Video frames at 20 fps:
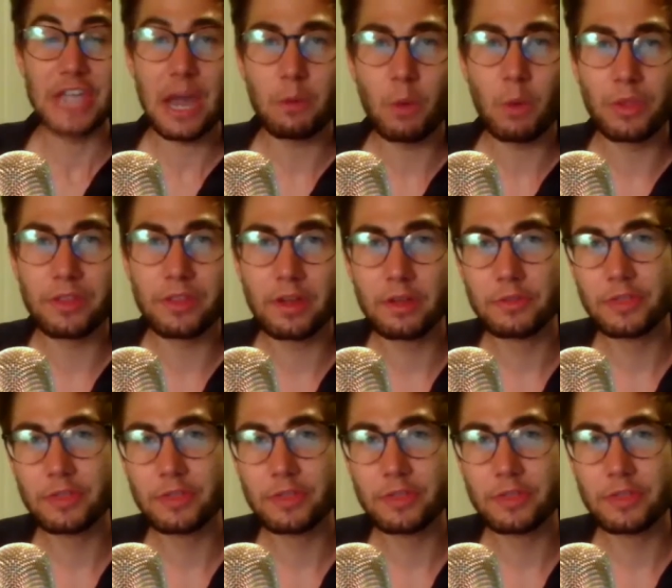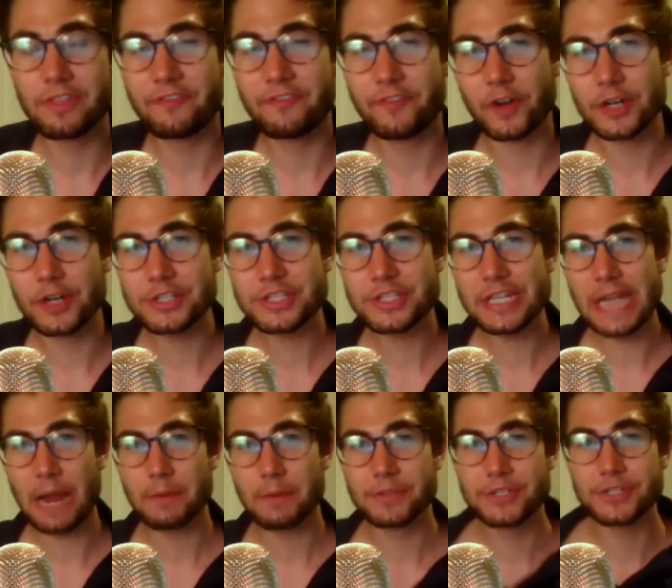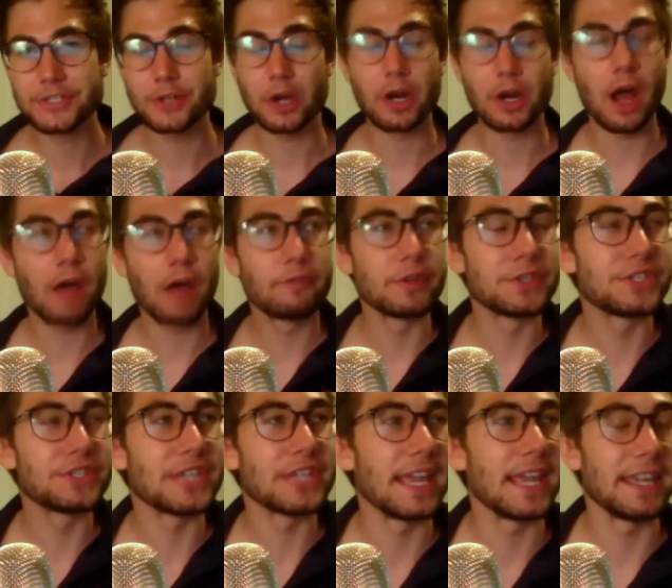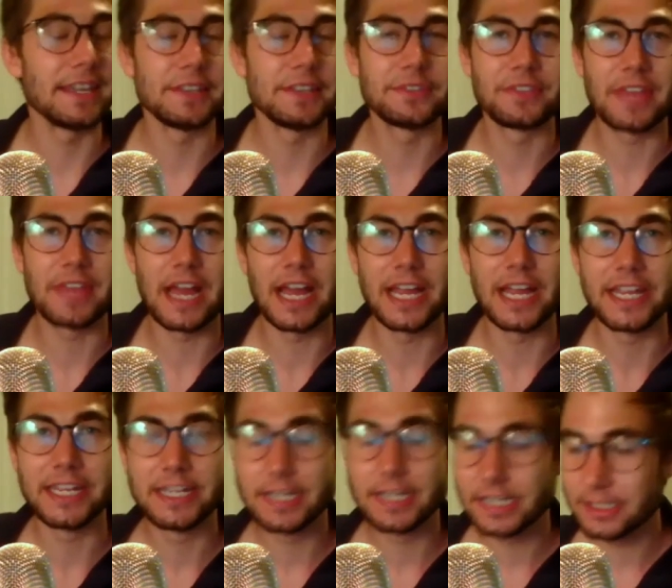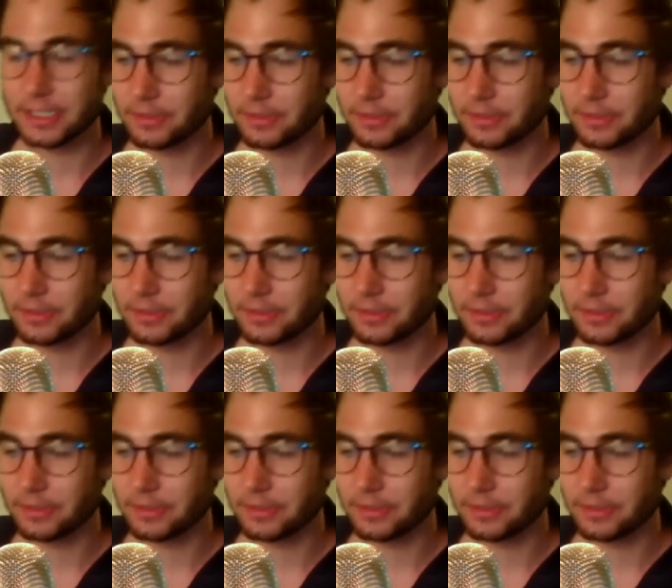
well, the first thing I would start off with saying is that,